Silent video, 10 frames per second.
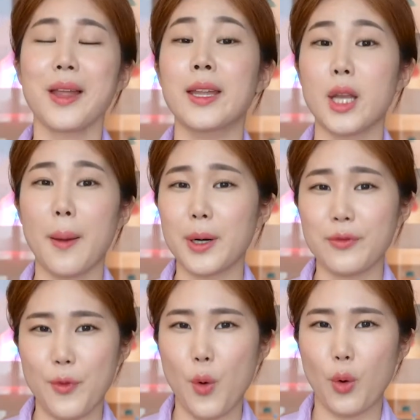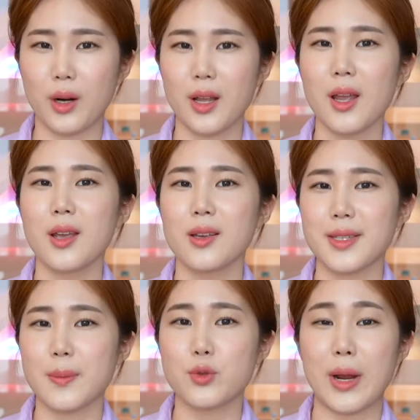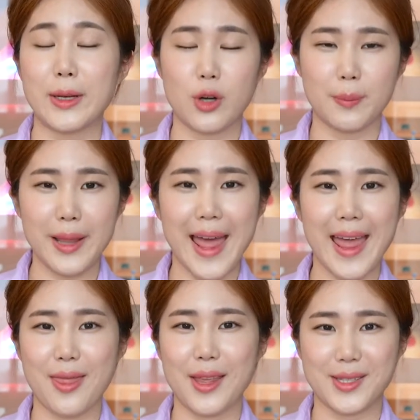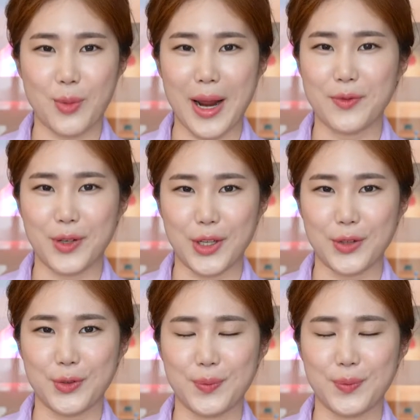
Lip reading: Number 4. Subscribe to the plan that's right for you.